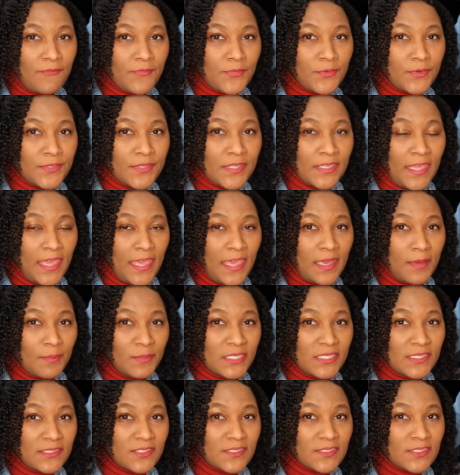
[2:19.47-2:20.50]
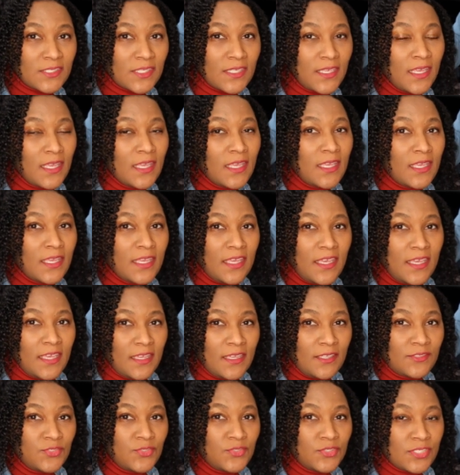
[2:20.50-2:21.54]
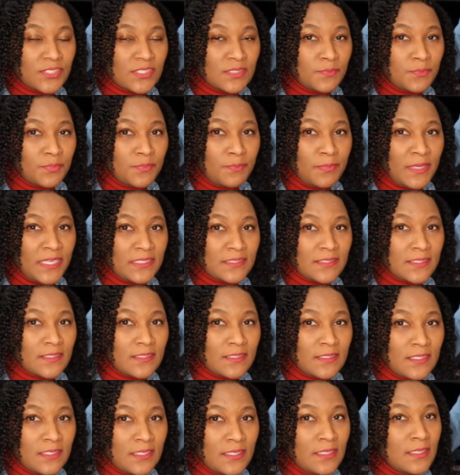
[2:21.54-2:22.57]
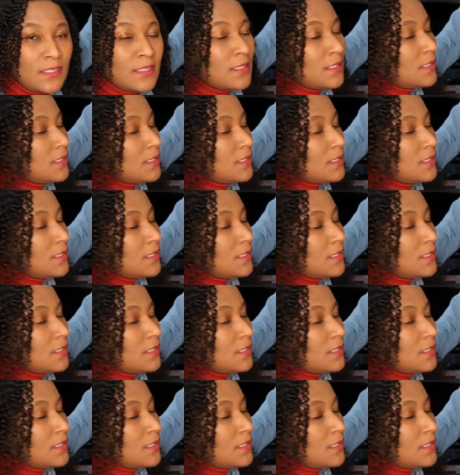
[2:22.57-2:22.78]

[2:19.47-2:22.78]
for the cabinets. And you just basically